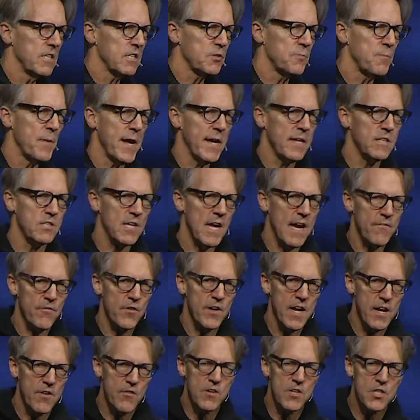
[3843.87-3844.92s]
just makes
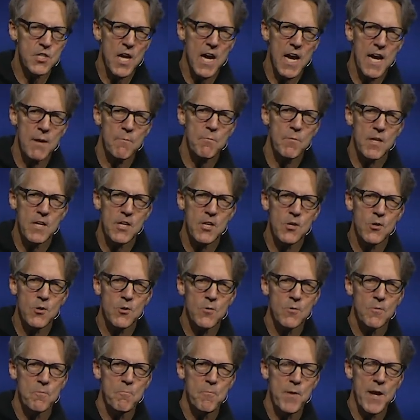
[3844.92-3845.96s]
every other time that
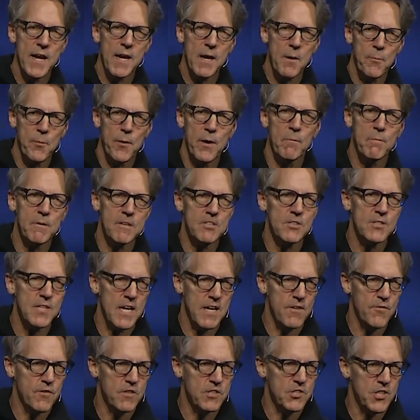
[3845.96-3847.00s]
you make a public
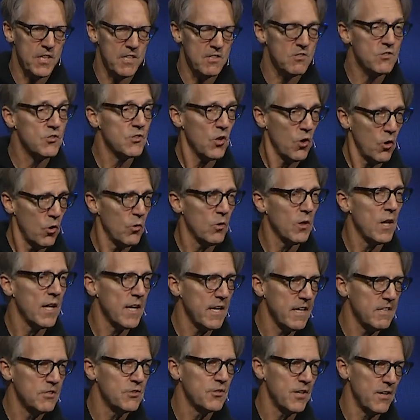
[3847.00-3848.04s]
stand for Jesus a whole lot
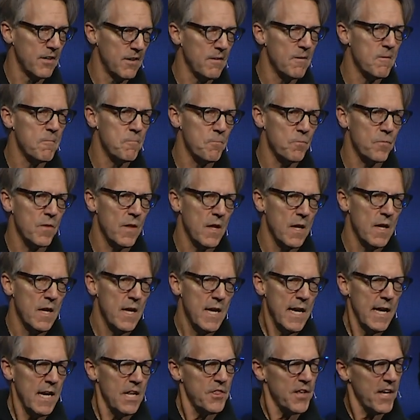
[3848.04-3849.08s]
easier.
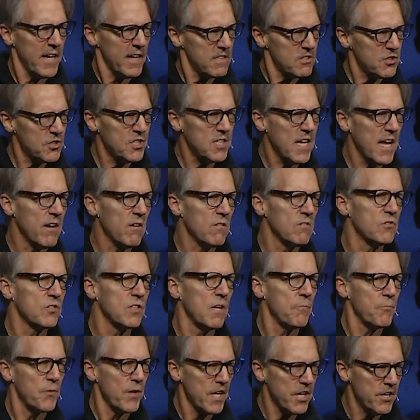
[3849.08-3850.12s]
And I think it settles
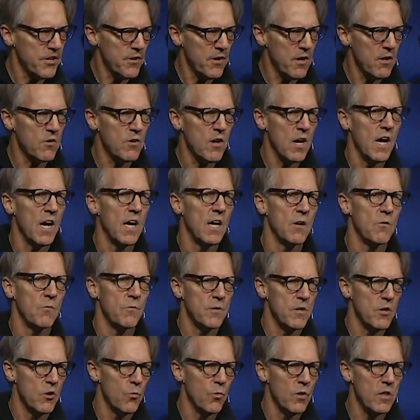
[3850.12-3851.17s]
something in your own heart
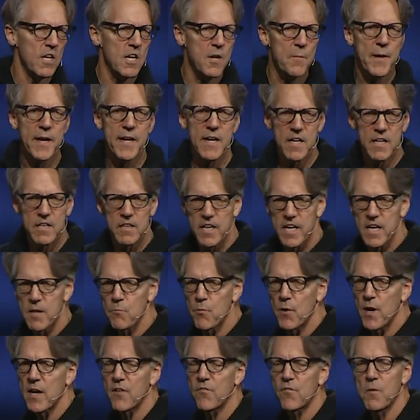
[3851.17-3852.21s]
when you're willing to make a clean
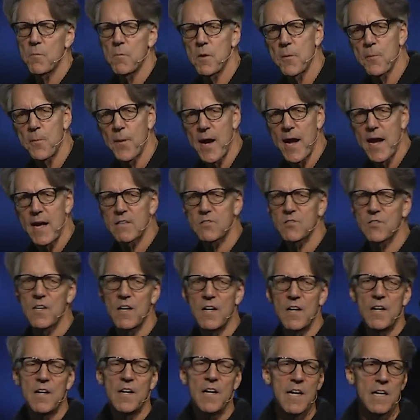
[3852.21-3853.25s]
break from your past
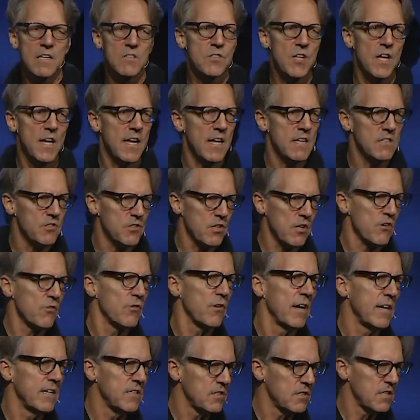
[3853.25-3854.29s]
and say yes to
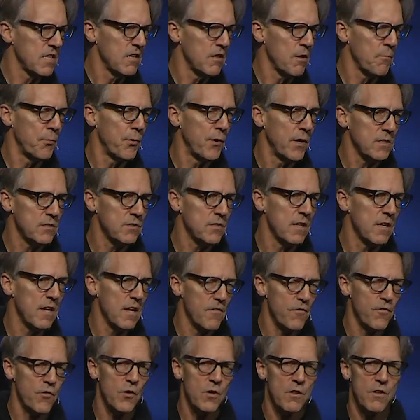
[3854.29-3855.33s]
Christ in the present
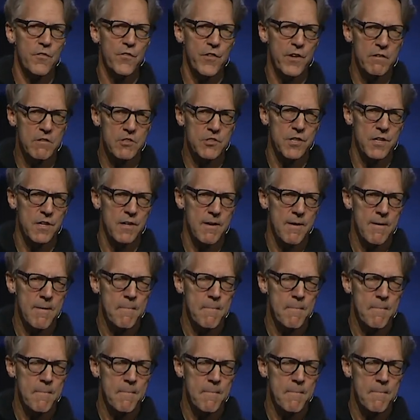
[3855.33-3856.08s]
and for the future.